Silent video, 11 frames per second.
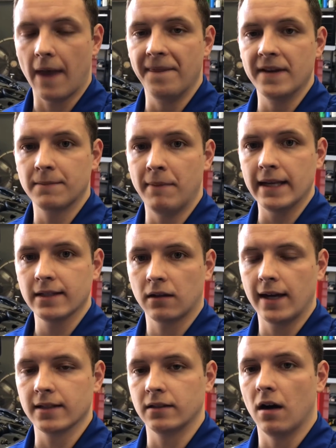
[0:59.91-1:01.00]
and this base
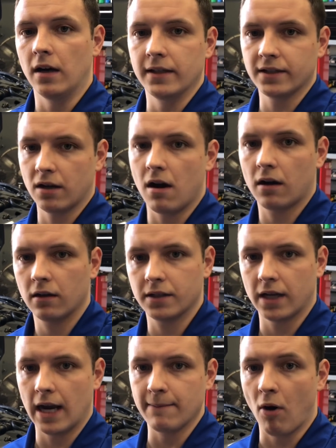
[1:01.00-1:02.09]
a stock
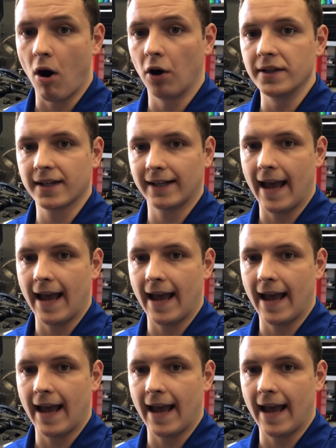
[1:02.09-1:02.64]
Type R. It's gonna